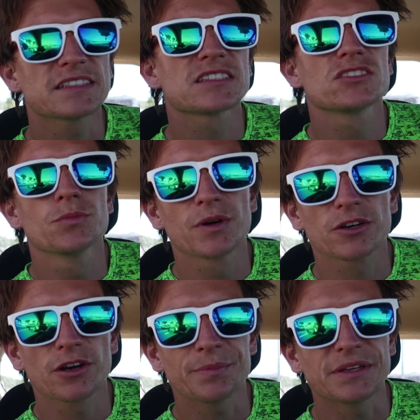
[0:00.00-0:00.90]
it's super
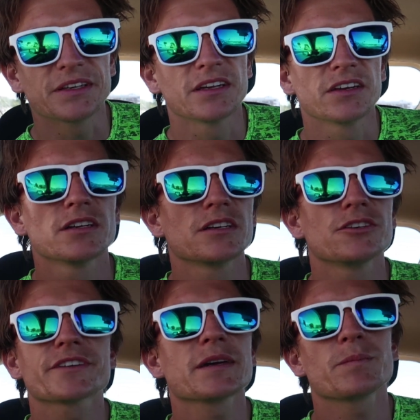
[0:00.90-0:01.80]
grippy.
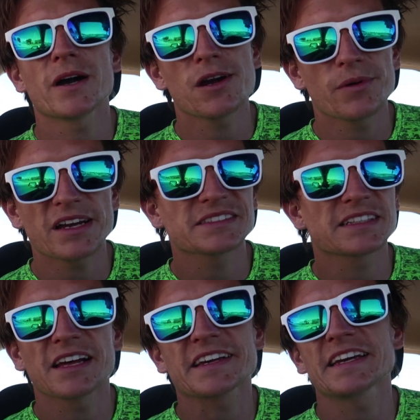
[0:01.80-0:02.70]
You can buy wax at
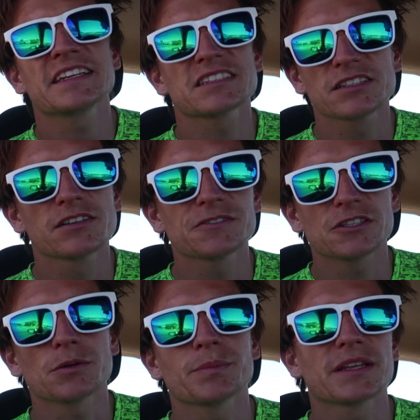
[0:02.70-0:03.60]
like any surf
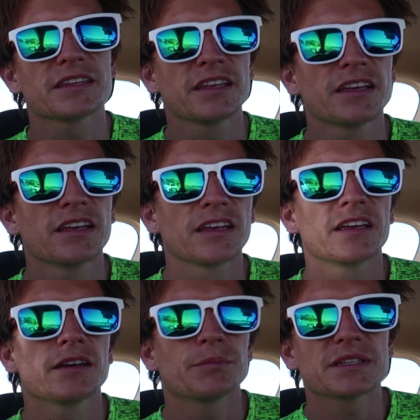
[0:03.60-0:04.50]
shop,
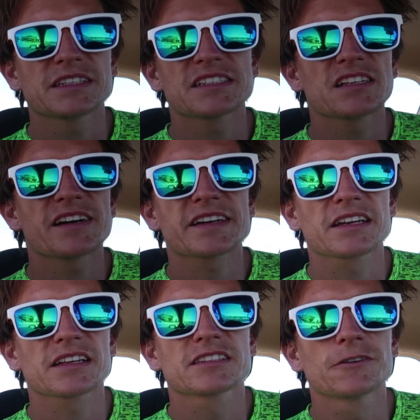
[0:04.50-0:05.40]
but there's like
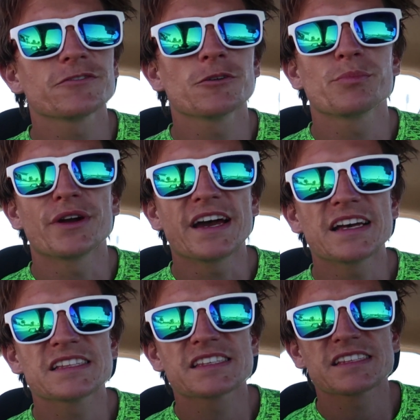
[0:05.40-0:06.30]
different
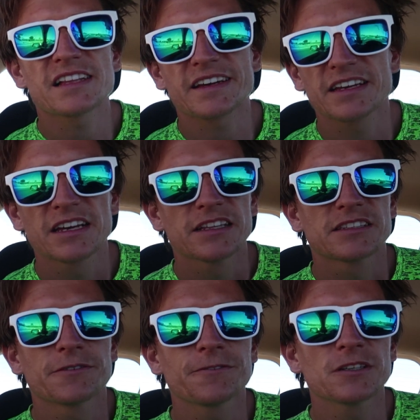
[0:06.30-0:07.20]
brands and like
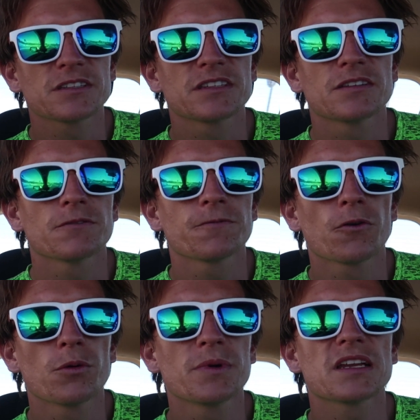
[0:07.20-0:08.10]
different
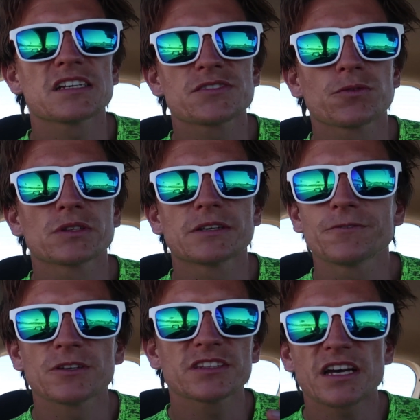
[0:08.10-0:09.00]
formulas for
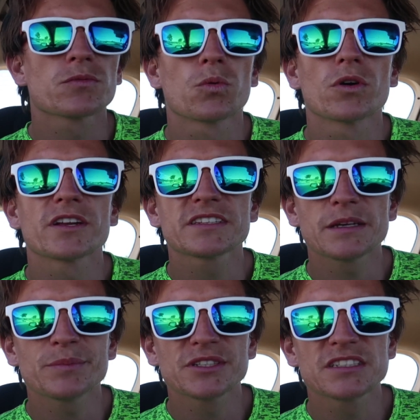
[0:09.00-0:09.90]
different water
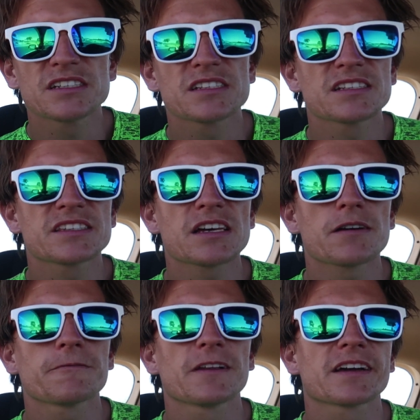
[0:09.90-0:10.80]
temperatures and
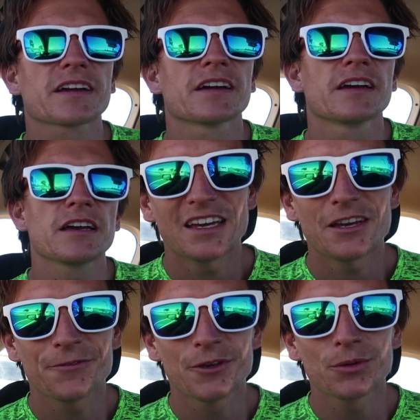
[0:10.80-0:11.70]
stuff. Like
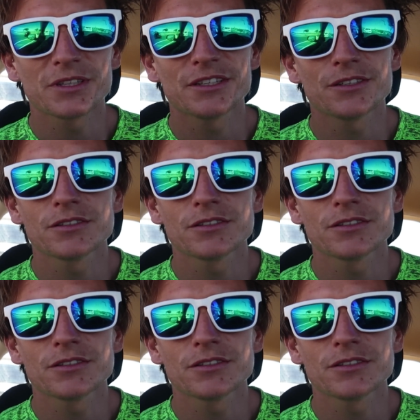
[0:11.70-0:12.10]
if you would